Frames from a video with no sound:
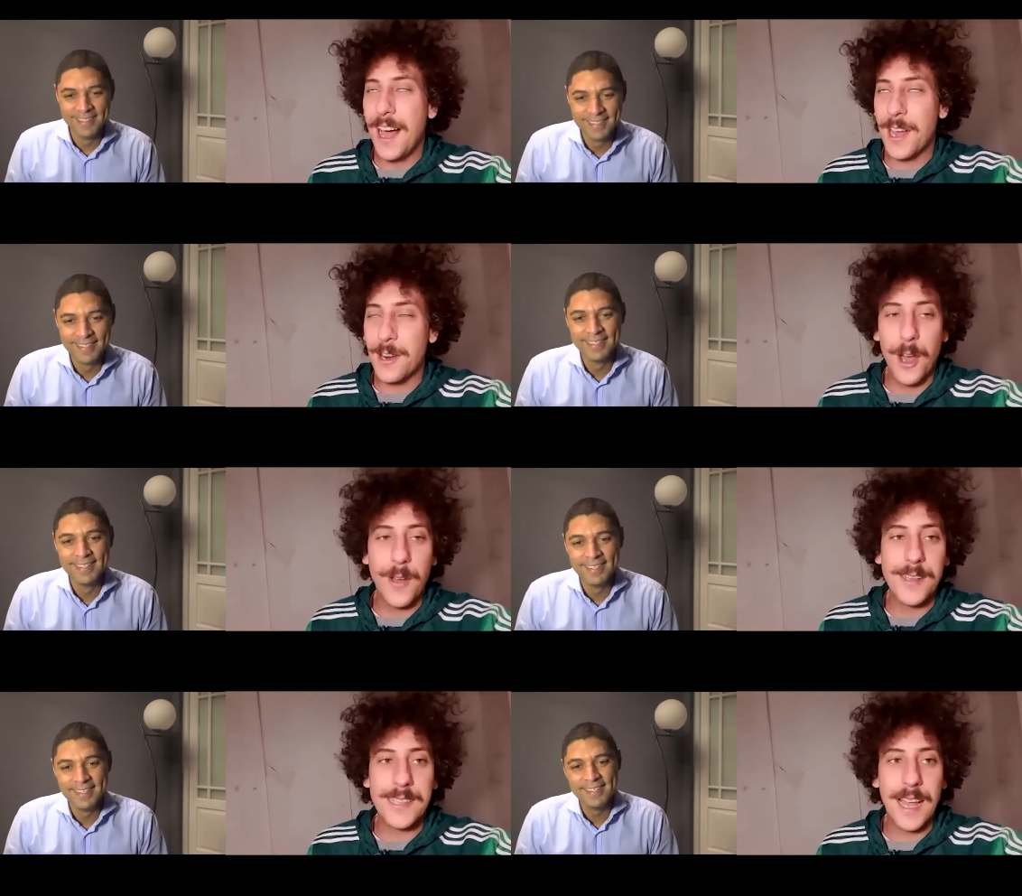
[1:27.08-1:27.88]
Speaker 1: I don't
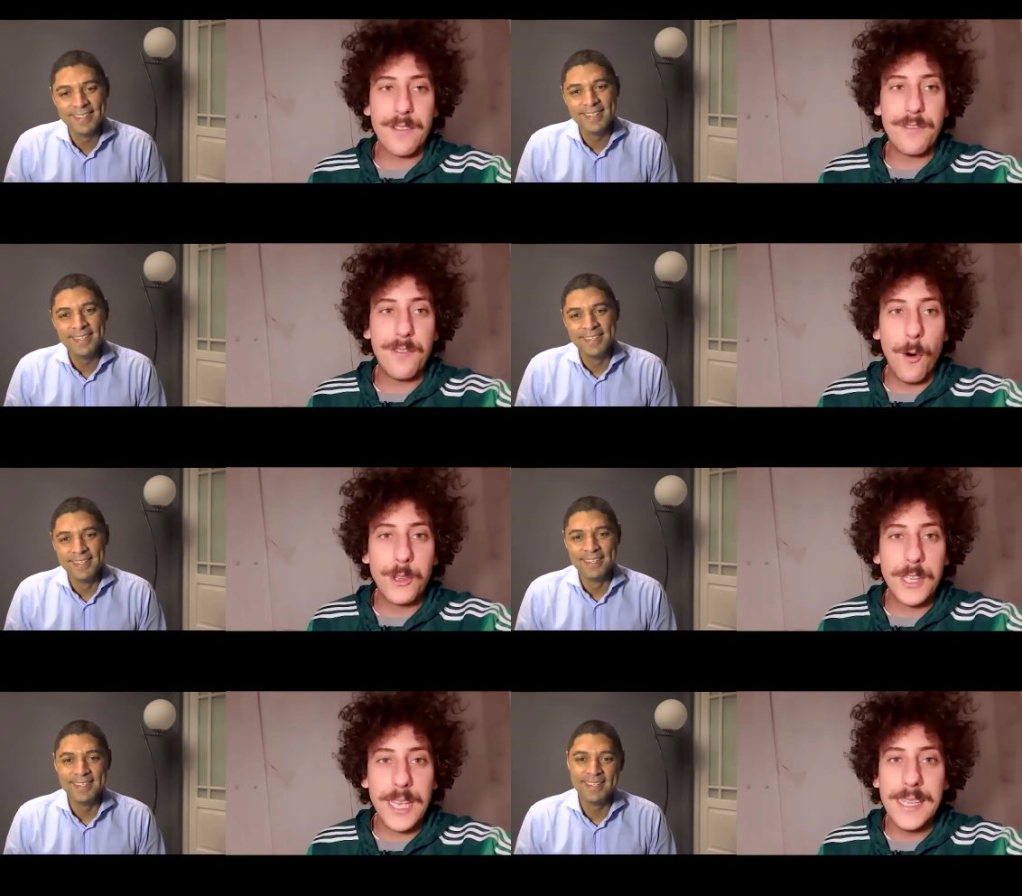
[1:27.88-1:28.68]
know, is like
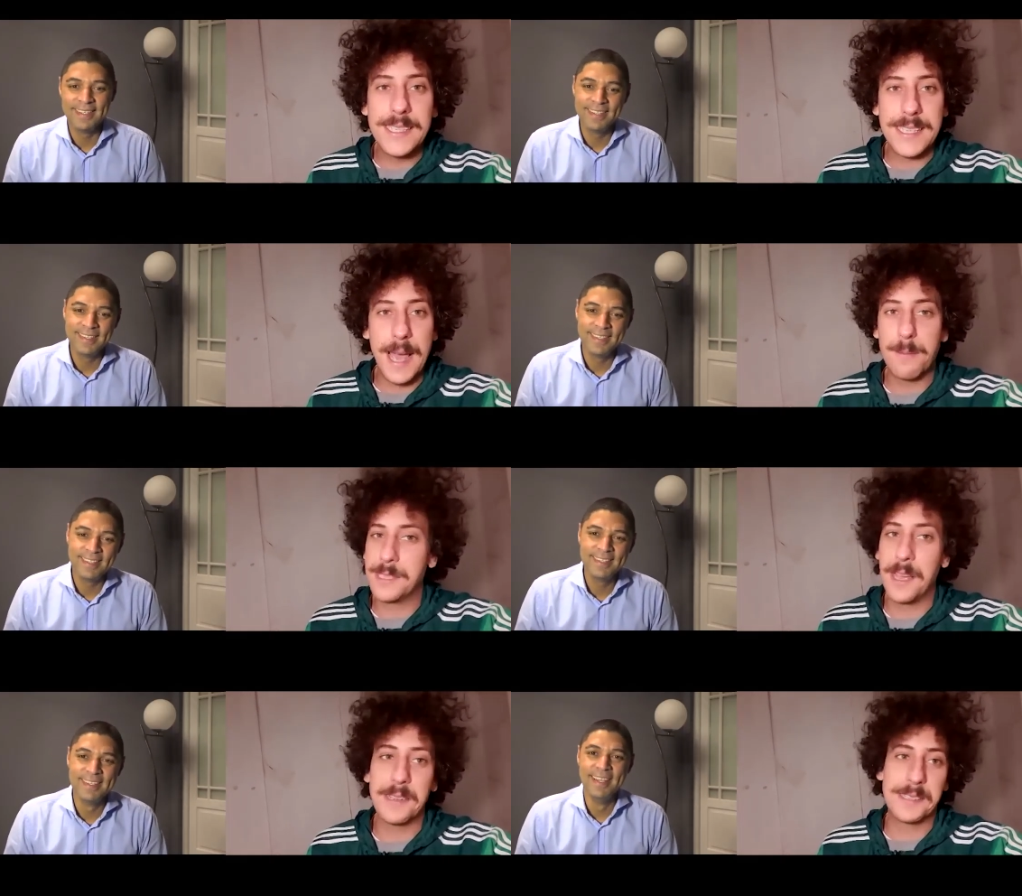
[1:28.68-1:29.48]
14
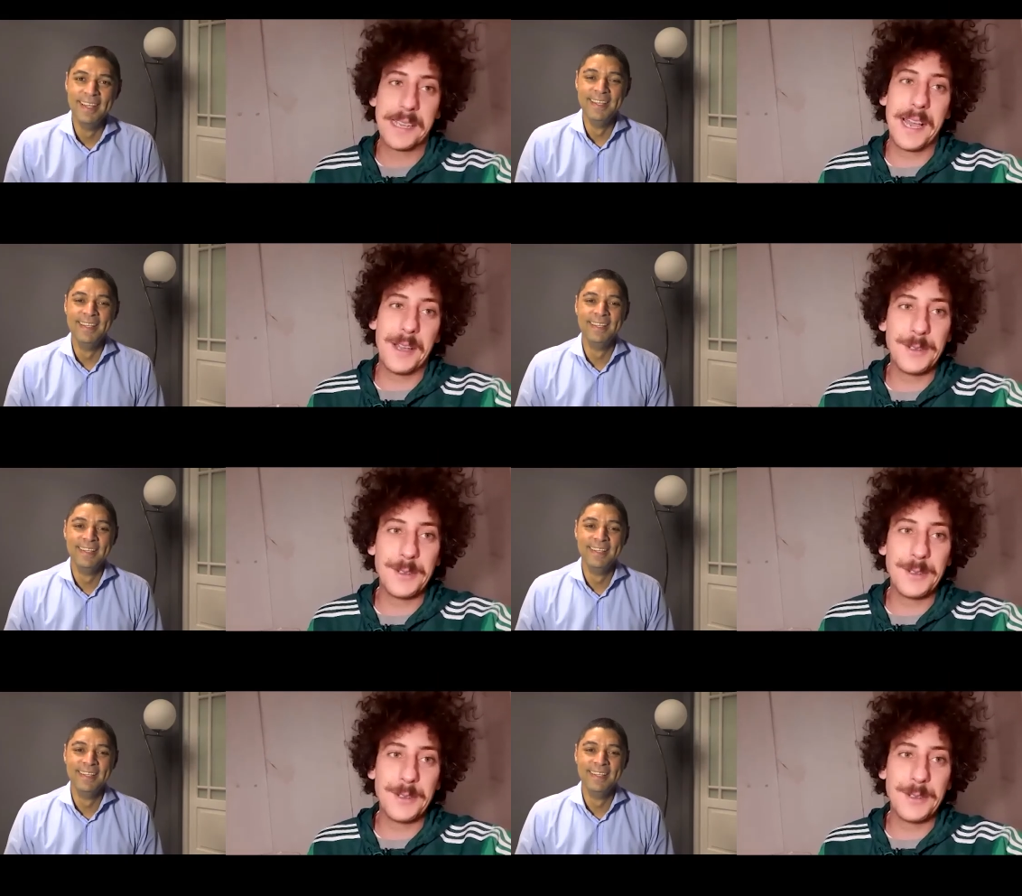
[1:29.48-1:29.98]
Samsungs ago.